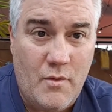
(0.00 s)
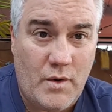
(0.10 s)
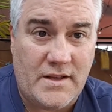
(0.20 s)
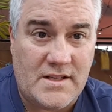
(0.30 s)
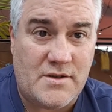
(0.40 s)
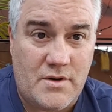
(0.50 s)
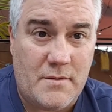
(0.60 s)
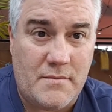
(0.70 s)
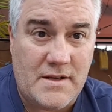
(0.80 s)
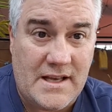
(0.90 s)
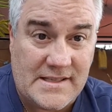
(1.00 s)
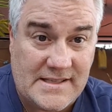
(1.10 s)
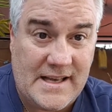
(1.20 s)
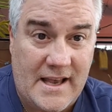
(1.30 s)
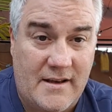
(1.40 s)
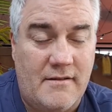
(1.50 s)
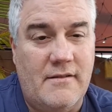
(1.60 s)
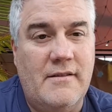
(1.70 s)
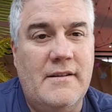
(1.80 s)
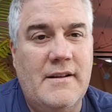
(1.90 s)
what this dream is saying.
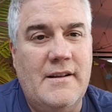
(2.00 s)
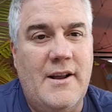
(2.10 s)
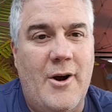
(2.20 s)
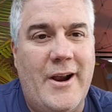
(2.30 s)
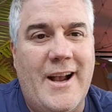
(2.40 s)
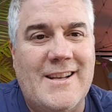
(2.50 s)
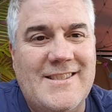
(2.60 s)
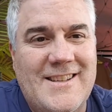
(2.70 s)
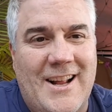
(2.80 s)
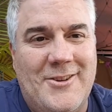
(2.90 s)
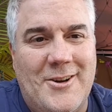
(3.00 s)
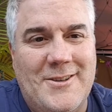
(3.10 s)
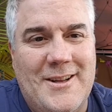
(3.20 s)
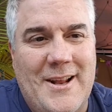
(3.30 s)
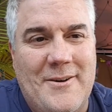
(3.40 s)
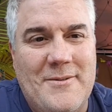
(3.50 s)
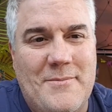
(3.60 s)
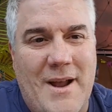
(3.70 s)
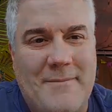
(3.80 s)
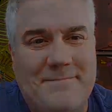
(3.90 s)
All right, guys. I'll talk to you later.
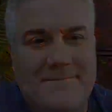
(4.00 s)
Bye.